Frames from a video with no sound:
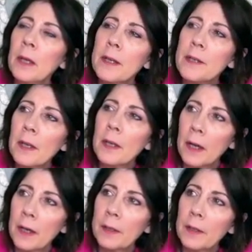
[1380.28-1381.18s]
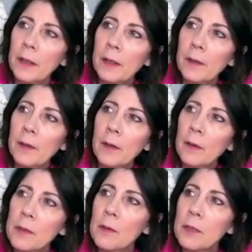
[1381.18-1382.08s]
Is it odd? Odd, no,
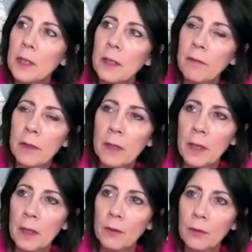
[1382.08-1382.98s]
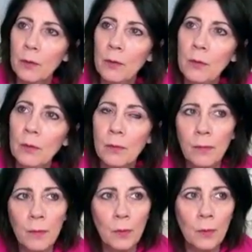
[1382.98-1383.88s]
so it's even. Two,
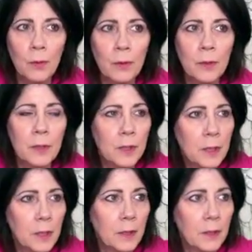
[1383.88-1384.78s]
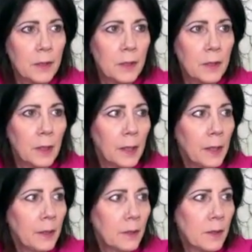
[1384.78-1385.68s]
four, six,
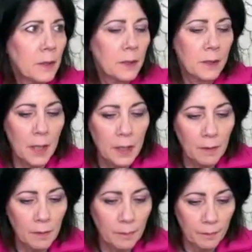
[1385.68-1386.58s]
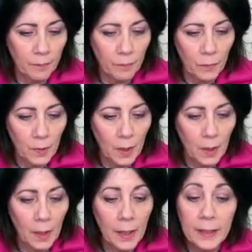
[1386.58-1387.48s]
eight, ten.
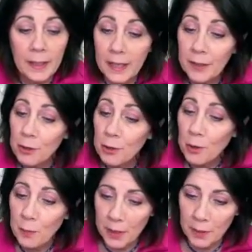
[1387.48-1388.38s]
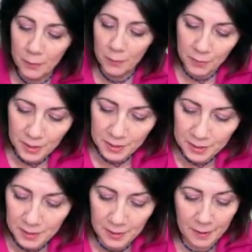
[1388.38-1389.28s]
I can't choose my own
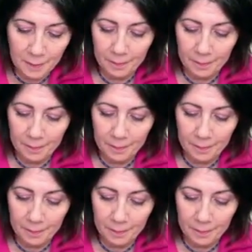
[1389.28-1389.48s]
destiny.